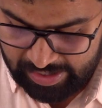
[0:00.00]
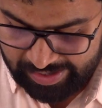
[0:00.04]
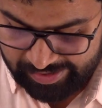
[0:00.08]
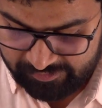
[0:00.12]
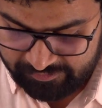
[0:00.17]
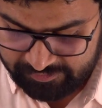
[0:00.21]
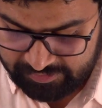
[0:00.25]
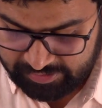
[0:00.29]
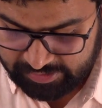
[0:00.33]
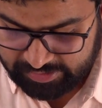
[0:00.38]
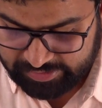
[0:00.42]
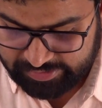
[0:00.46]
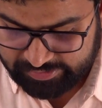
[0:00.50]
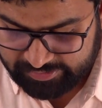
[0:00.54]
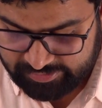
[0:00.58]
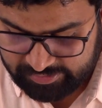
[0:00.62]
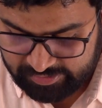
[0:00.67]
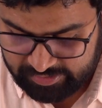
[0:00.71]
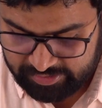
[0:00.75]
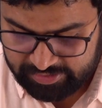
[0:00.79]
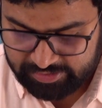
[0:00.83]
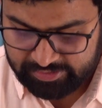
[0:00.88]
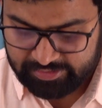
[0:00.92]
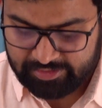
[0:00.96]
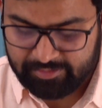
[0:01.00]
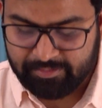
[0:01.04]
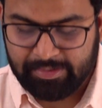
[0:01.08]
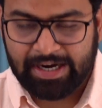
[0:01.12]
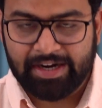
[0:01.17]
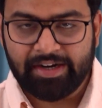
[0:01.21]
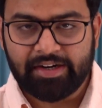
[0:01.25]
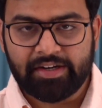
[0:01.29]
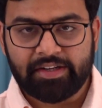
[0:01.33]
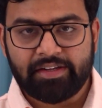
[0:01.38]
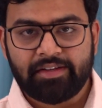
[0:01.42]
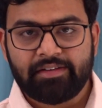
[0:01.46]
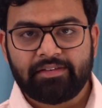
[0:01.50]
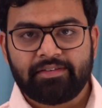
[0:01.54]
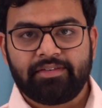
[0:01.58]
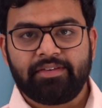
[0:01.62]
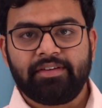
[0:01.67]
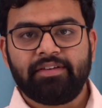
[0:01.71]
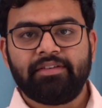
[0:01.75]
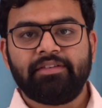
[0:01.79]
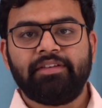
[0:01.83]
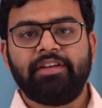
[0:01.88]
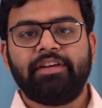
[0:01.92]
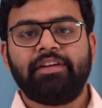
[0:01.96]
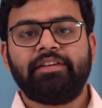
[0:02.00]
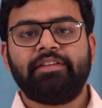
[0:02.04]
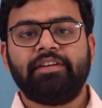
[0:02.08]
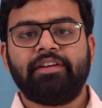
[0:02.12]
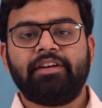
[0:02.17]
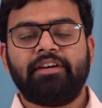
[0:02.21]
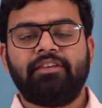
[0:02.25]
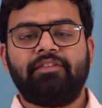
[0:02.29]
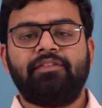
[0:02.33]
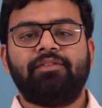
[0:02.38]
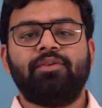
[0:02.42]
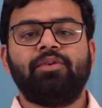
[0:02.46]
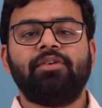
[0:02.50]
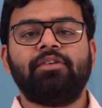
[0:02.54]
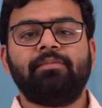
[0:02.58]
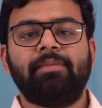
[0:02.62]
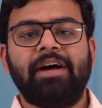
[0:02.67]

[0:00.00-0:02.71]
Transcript: After inserting the batteries, there are 4